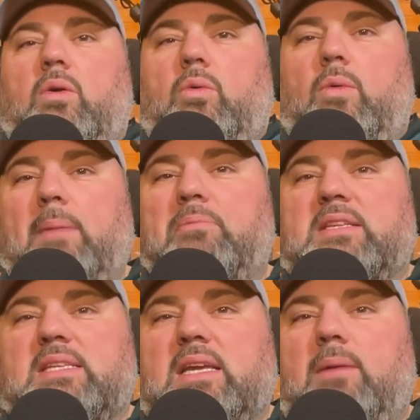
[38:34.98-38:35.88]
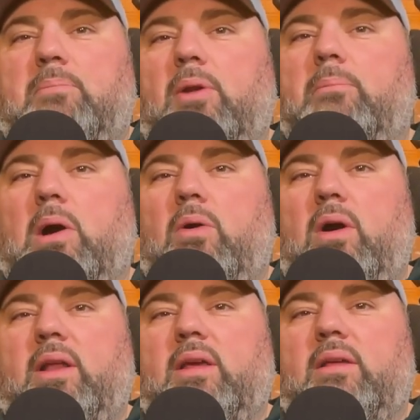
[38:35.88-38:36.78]
wrap this thing up, put a bow
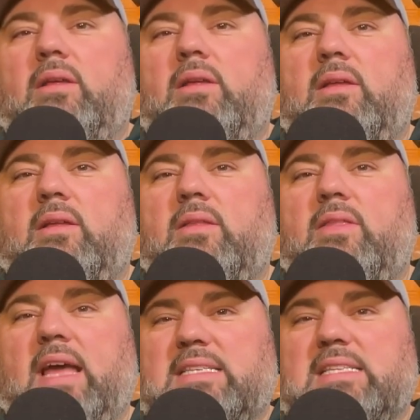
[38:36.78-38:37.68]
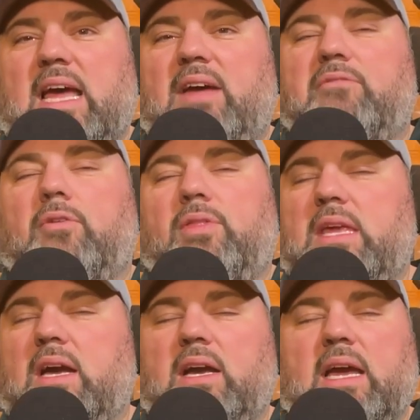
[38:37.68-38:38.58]
on it. That's that for the
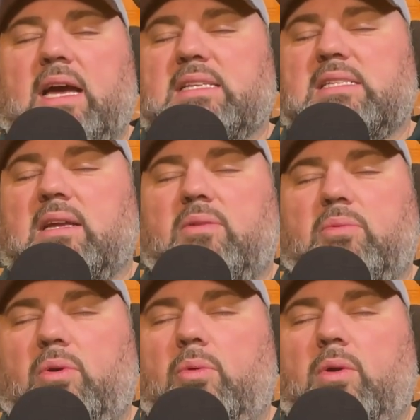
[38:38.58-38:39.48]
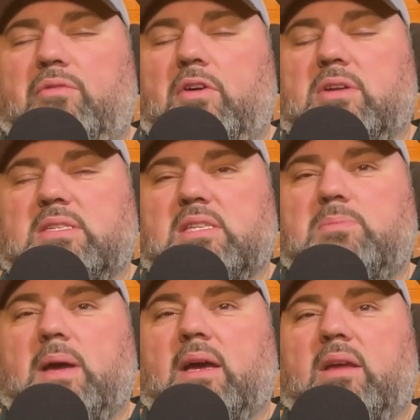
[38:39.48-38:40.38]
young guys. I really want to focus this
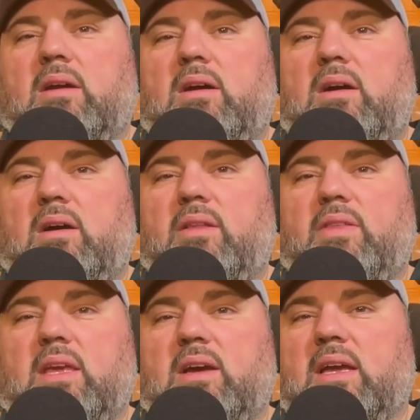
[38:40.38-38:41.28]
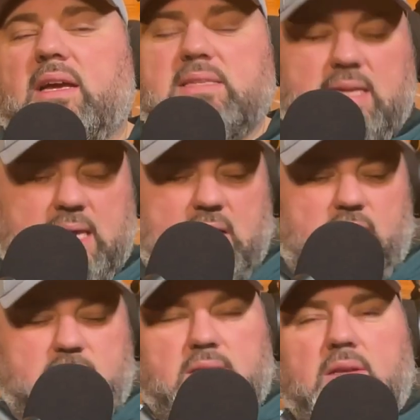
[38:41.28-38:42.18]
back on the young guys and
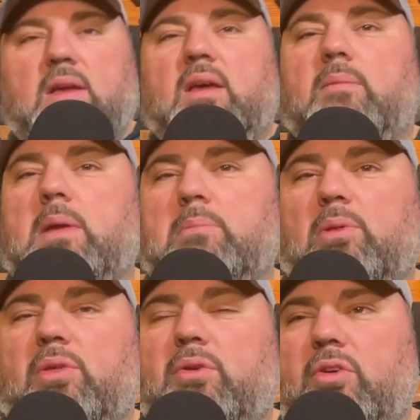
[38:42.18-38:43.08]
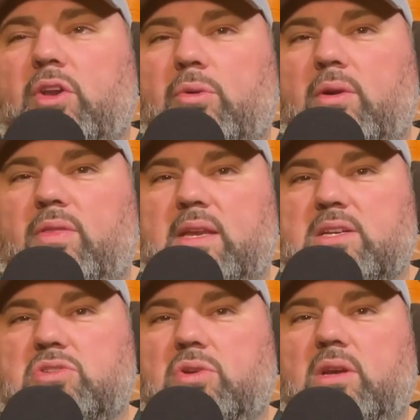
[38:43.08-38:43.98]
gals, people that are newer in the
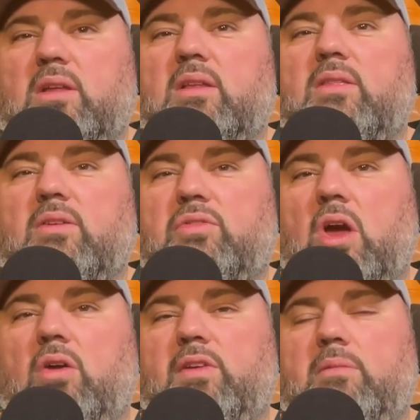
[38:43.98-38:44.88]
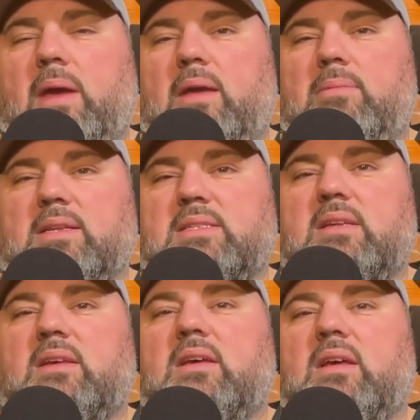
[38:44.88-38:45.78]
industry, those COVID babies
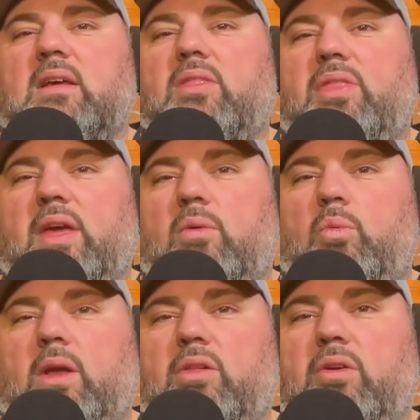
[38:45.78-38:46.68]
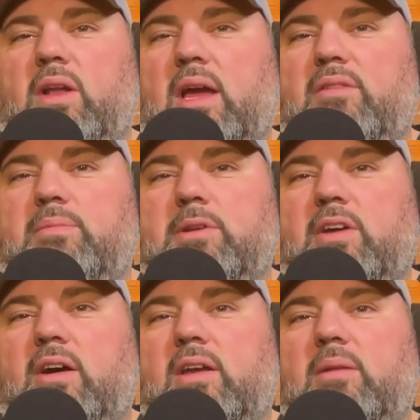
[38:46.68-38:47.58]
that Wheeler and I have been
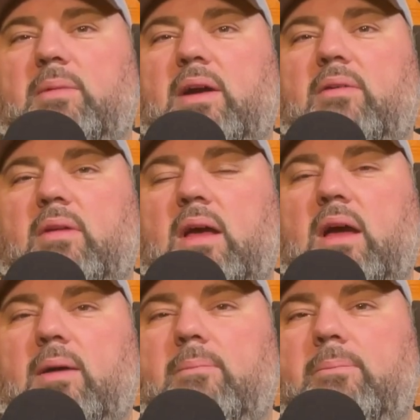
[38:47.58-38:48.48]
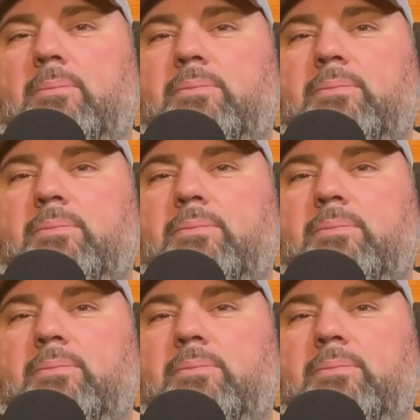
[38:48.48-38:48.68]
talking about. Um,